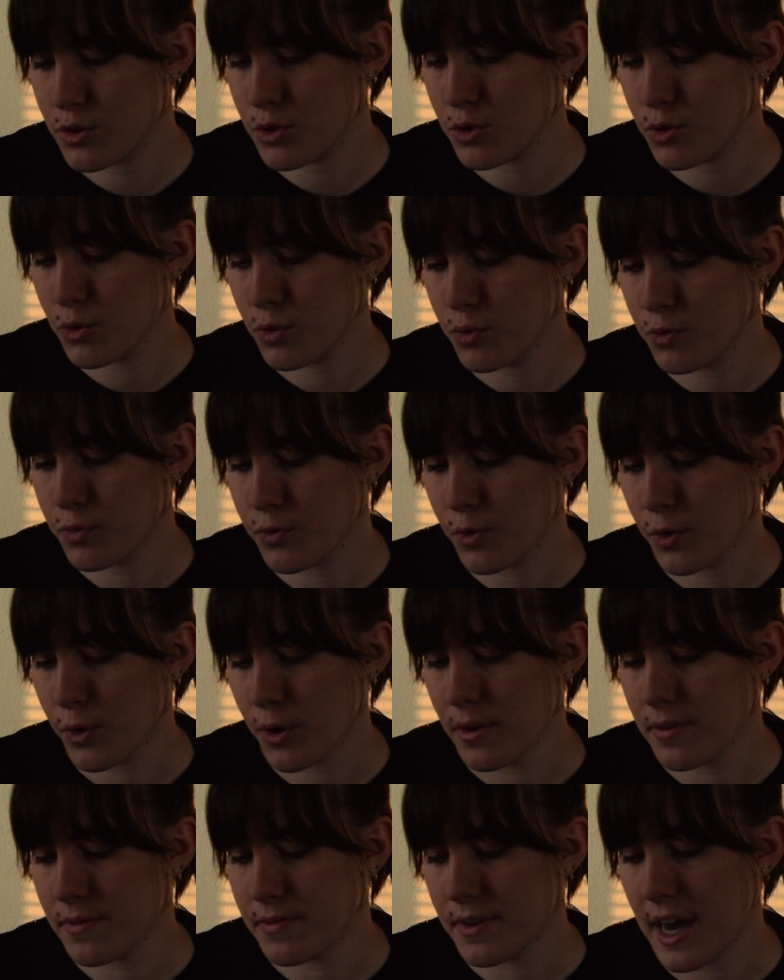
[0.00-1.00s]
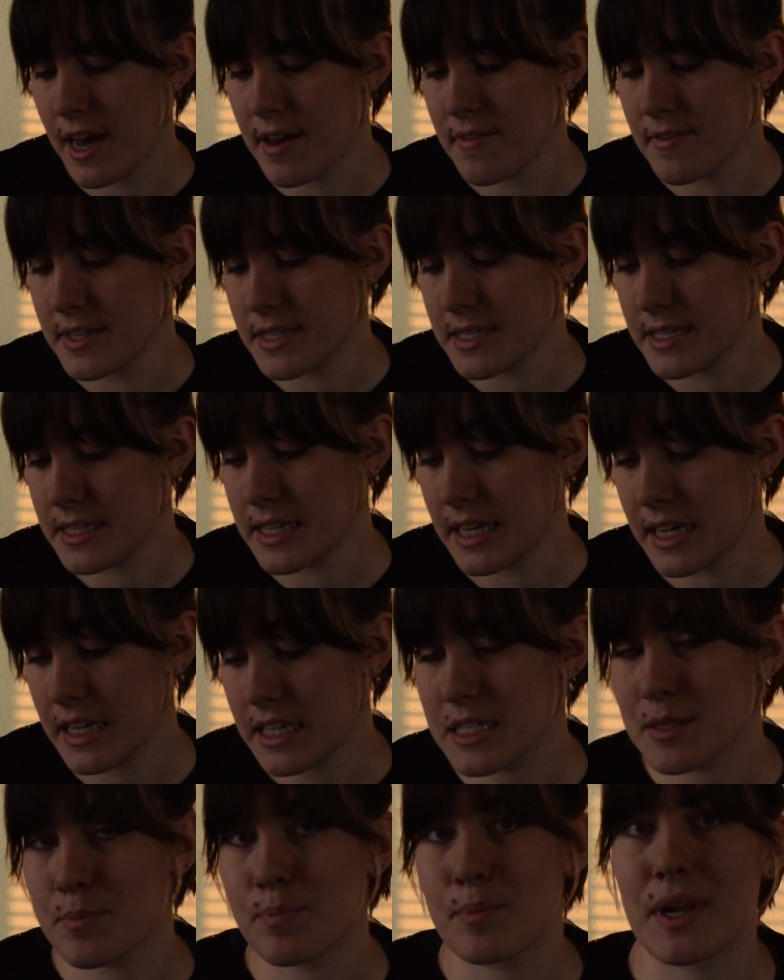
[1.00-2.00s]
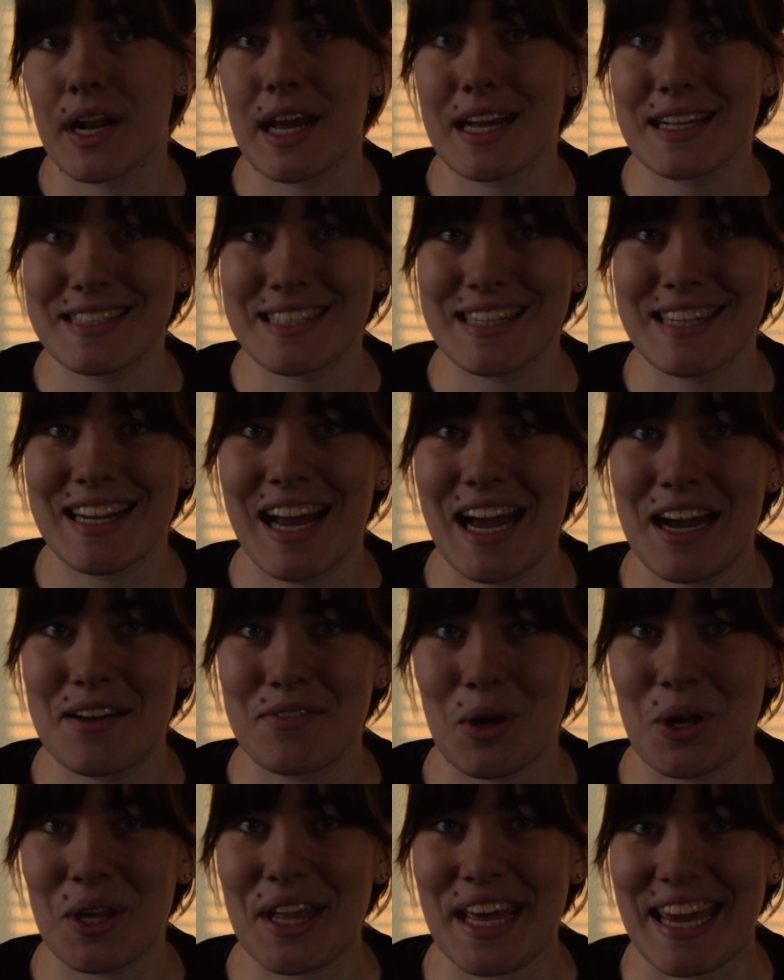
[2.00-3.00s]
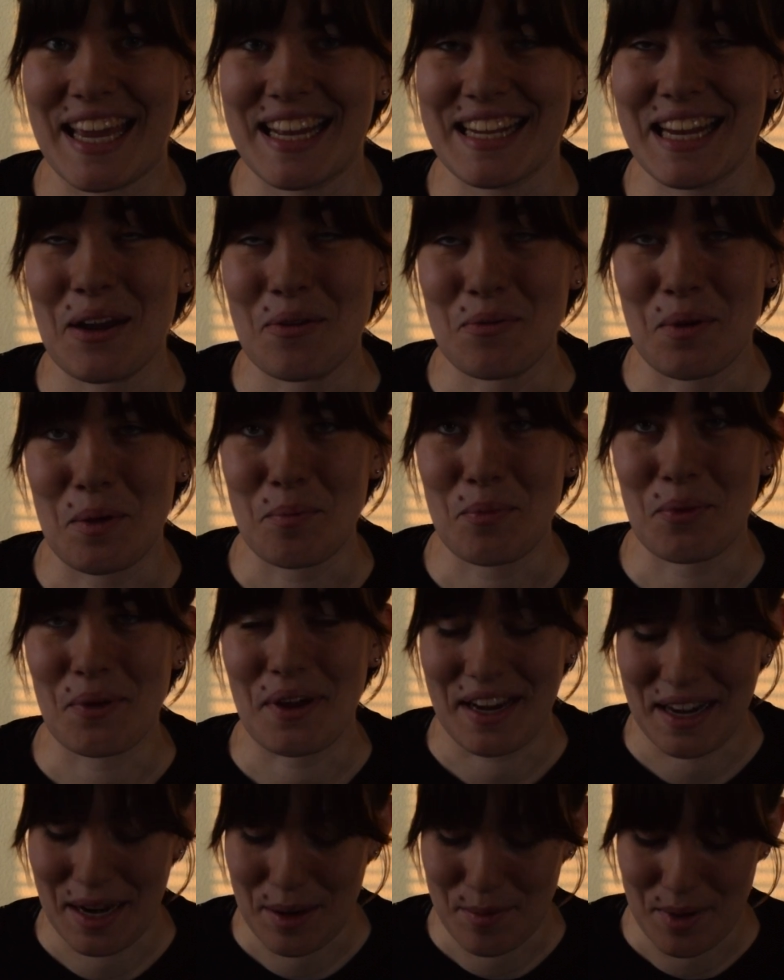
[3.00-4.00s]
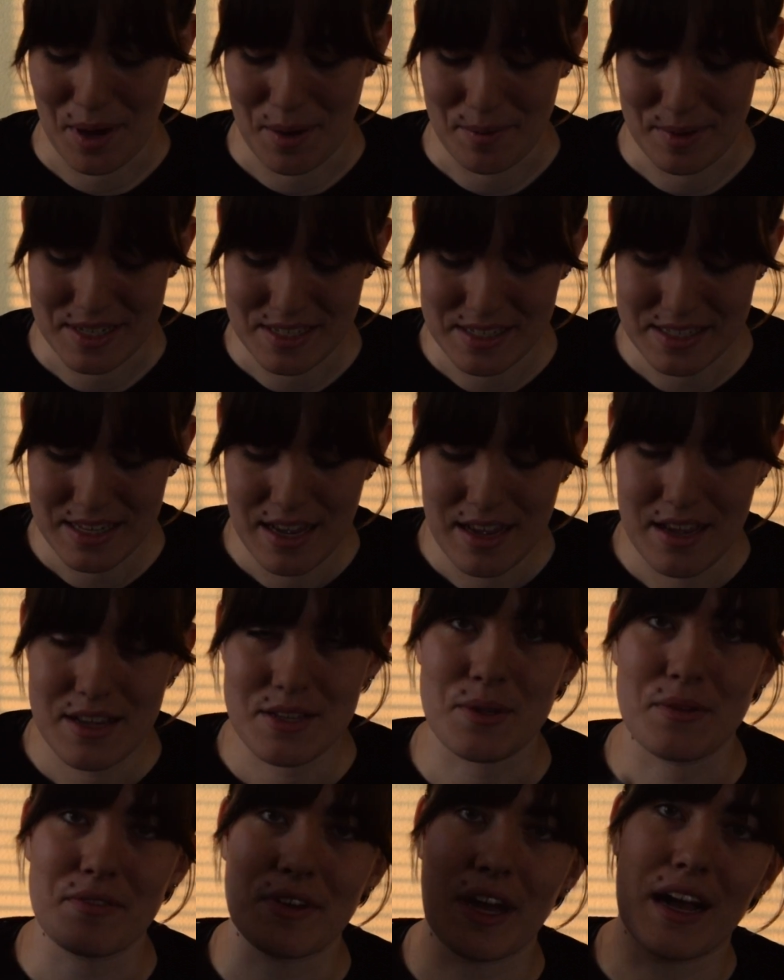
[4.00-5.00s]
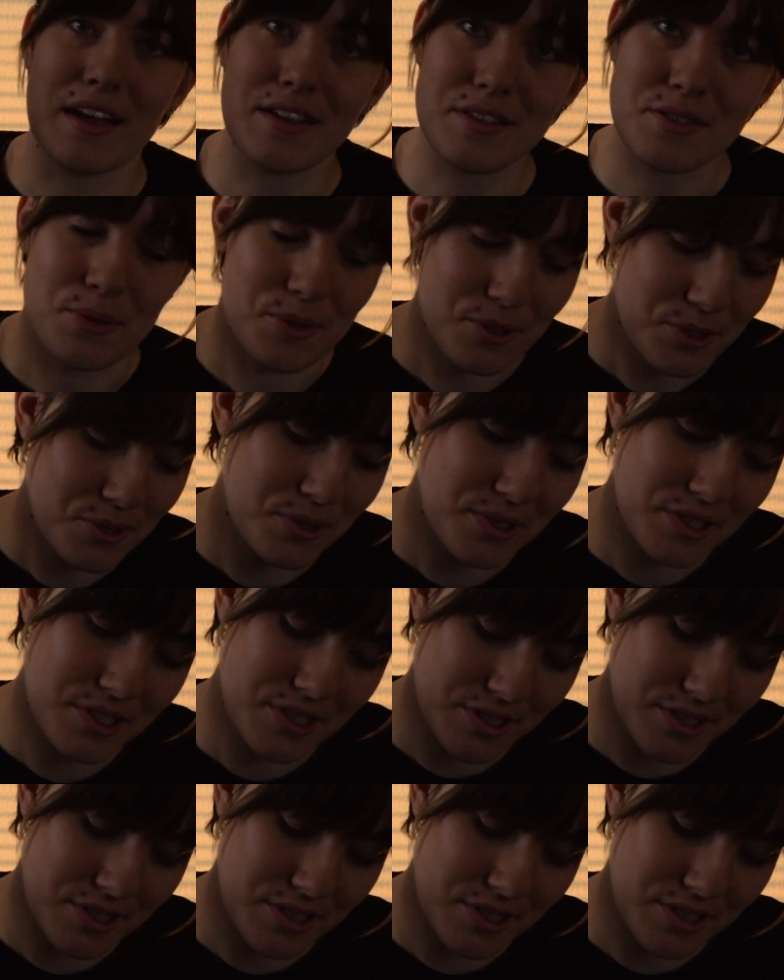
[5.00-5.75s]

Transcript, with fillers: two, four, five, and six, but I did have all eight at one point, I promise. So I've got Sorcerer's